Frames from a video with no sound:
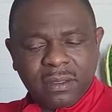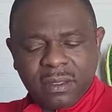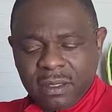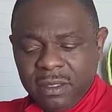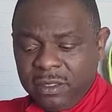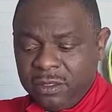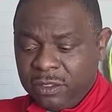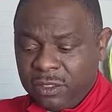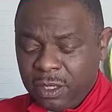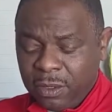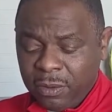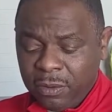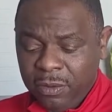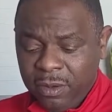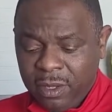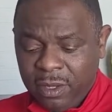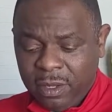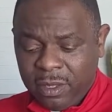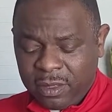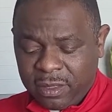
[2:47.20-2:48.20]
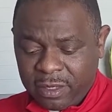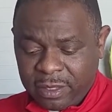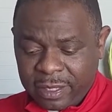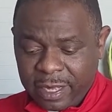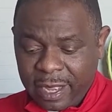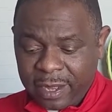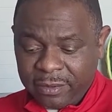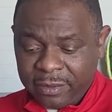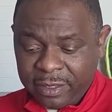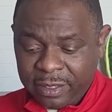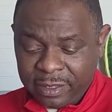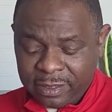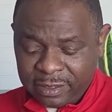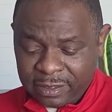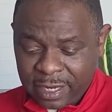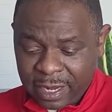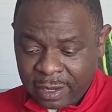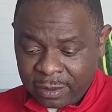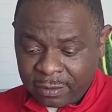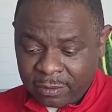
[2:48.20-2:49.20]
And so the county has
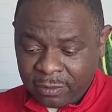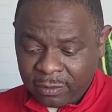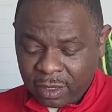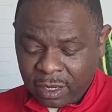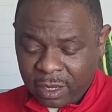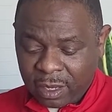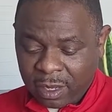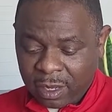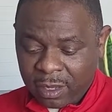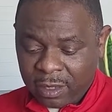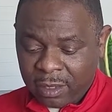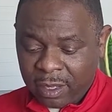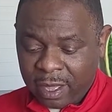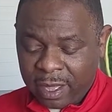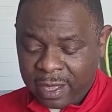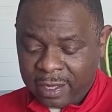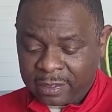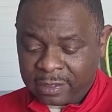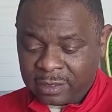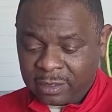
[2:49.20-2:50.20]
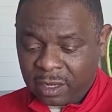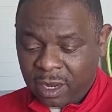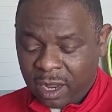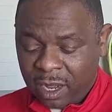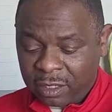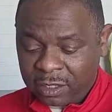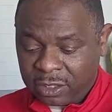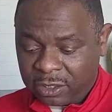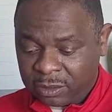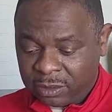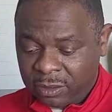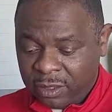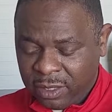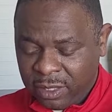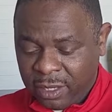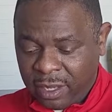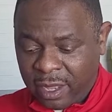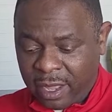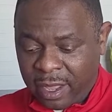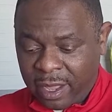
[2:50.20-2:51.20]
now has an auction,
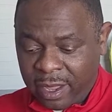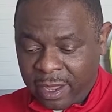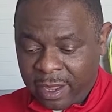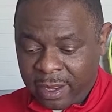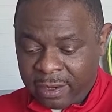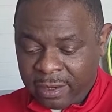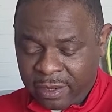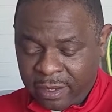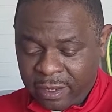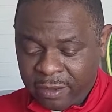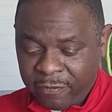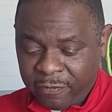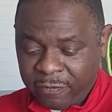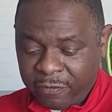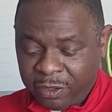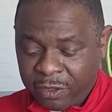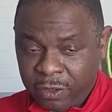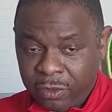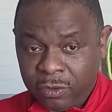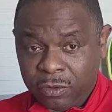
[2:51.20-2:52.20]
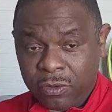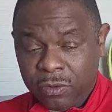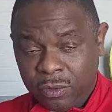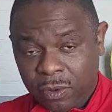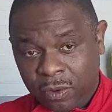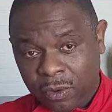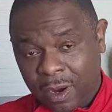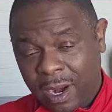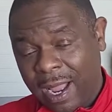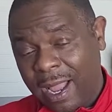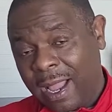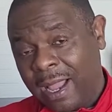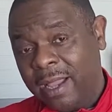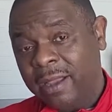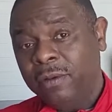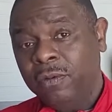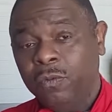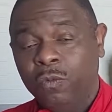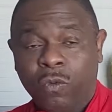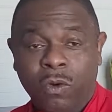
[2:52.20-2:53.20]
and if you or
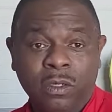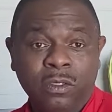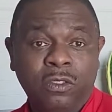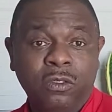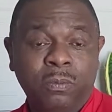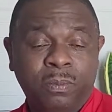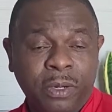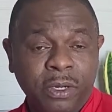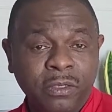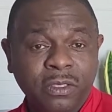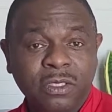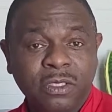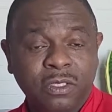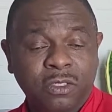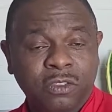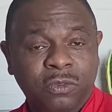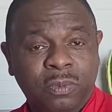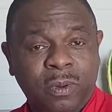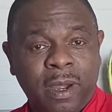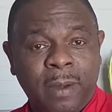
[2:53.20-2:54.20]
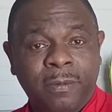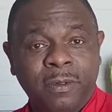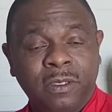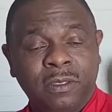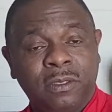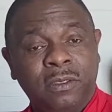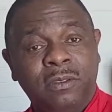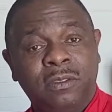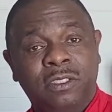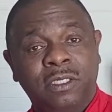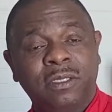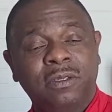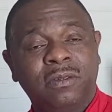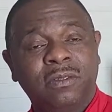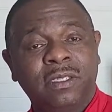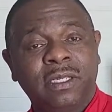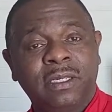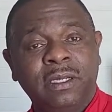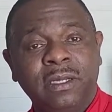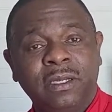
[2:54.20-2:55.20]
I want to purchase those property,
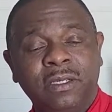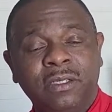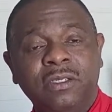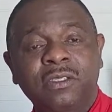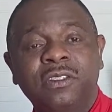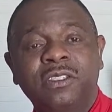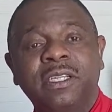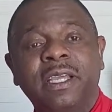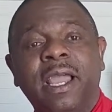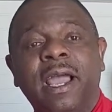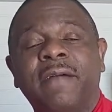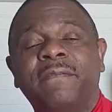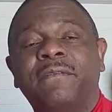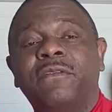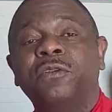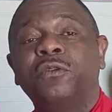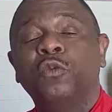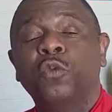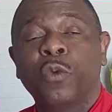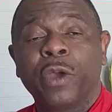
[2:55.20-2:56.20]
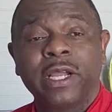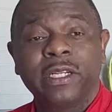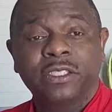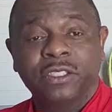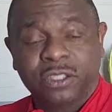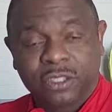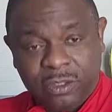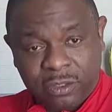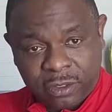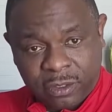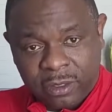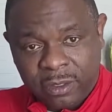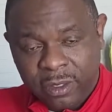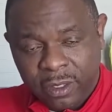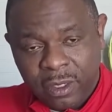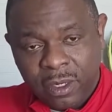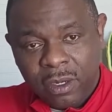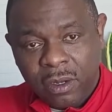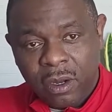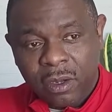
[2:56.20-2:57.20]
you usually have to register
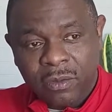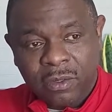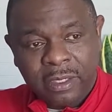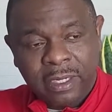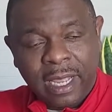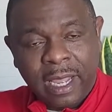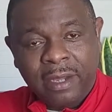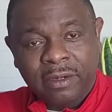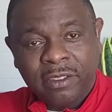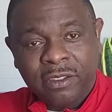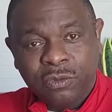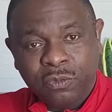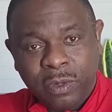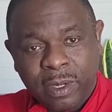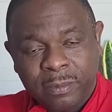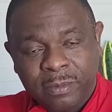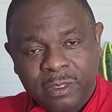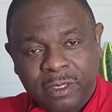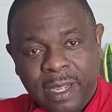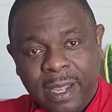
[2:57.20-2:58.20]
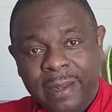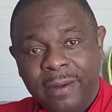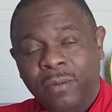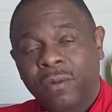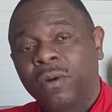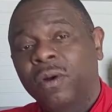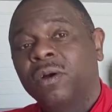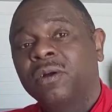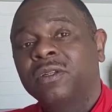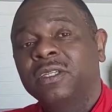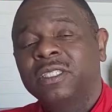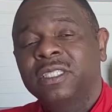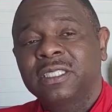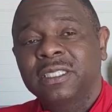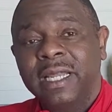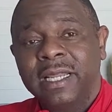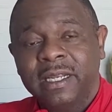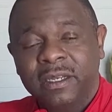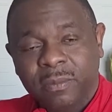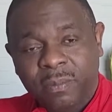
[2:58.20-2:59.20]
on the county's website or on the
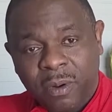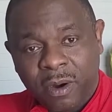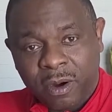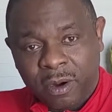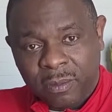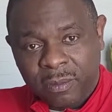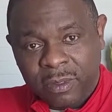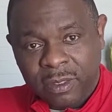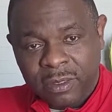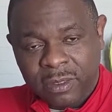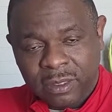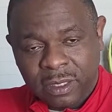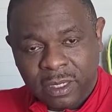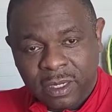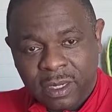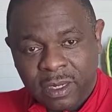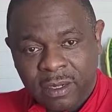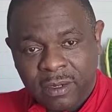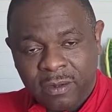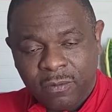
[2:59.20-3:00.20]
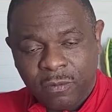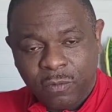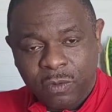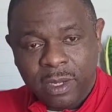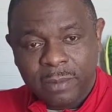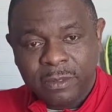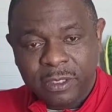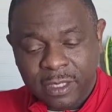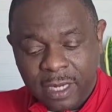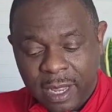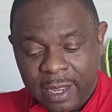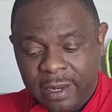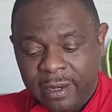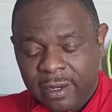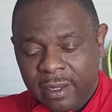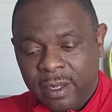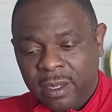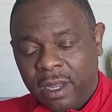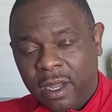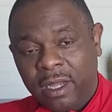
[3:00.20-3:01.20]
State Department's website
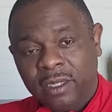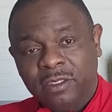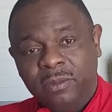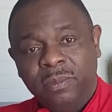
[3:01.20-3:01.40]
to